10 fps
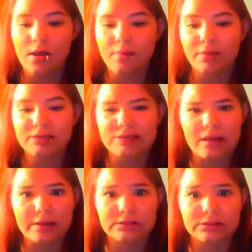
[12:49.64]
because I
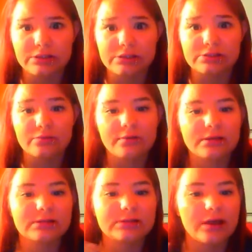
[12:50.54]
like to tell you guys
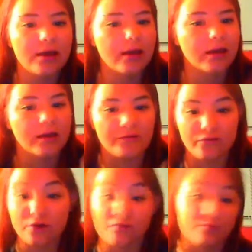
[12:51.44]
stories. And if
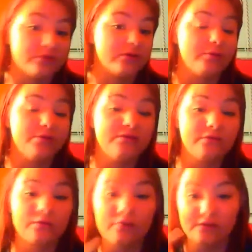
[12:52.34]
you guys want to tell me
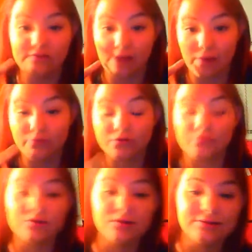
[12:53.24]
stories, I would
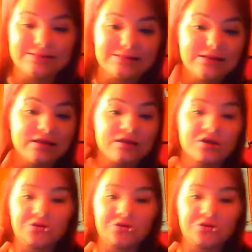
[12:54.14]
totally listen.